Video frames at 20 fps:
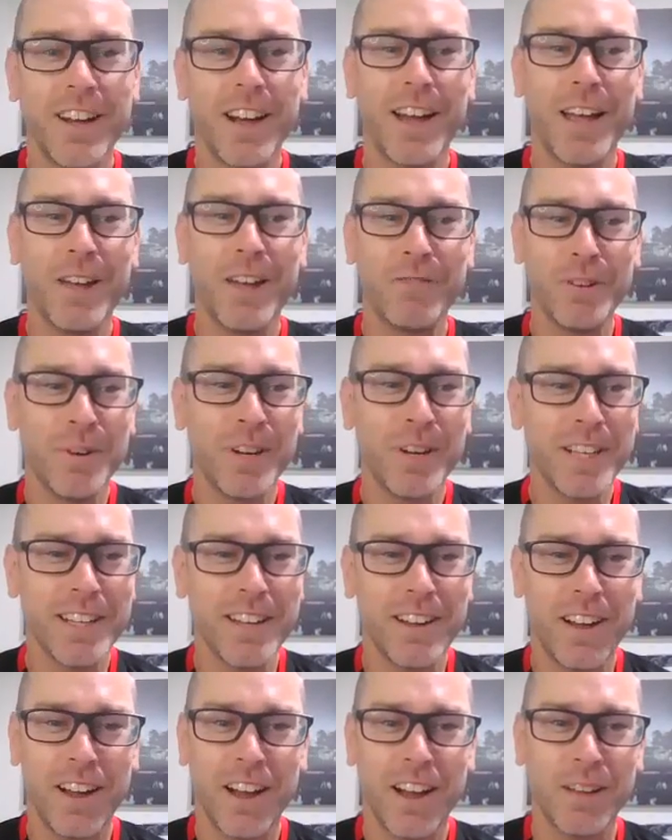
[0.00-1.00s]
Hi,
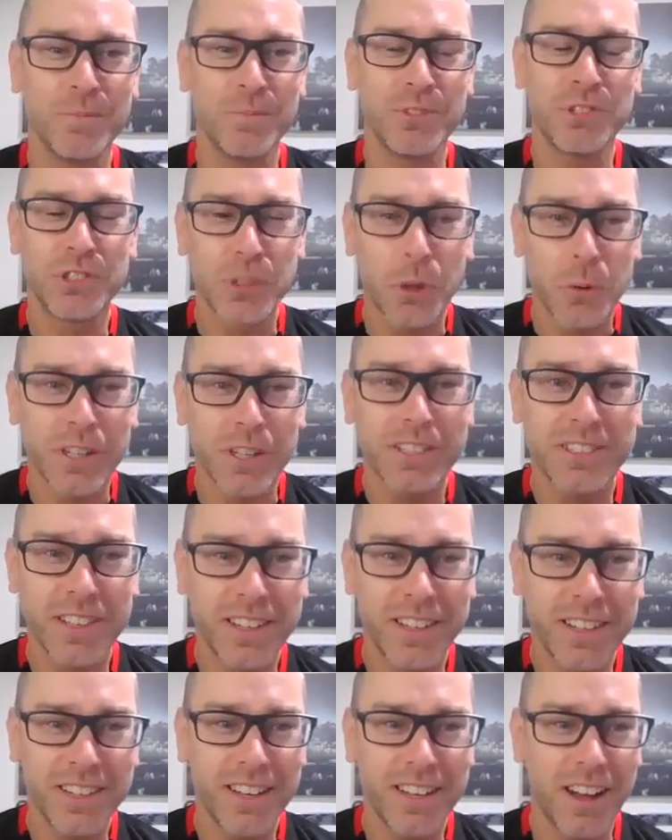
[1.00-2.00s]
everybody. I'm so
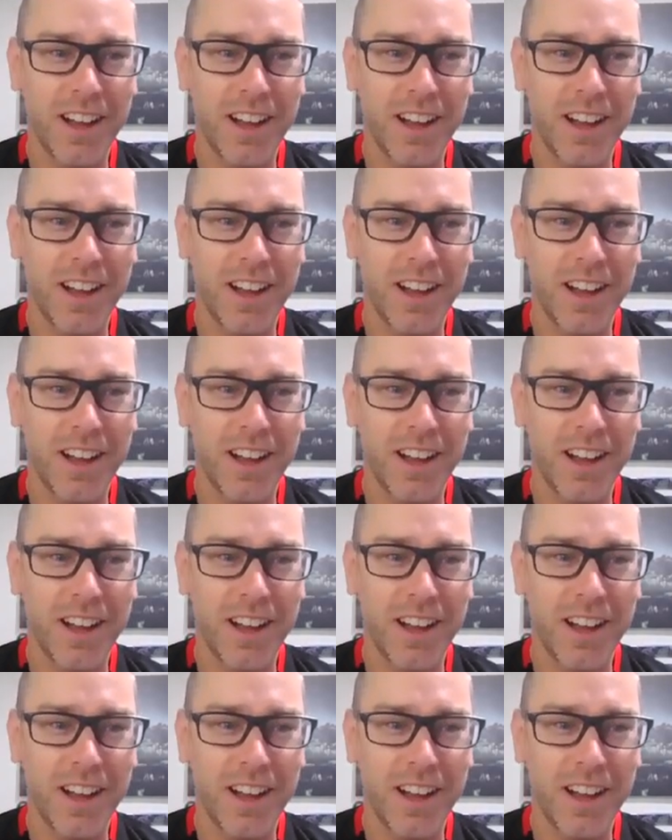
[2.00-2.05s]
excited.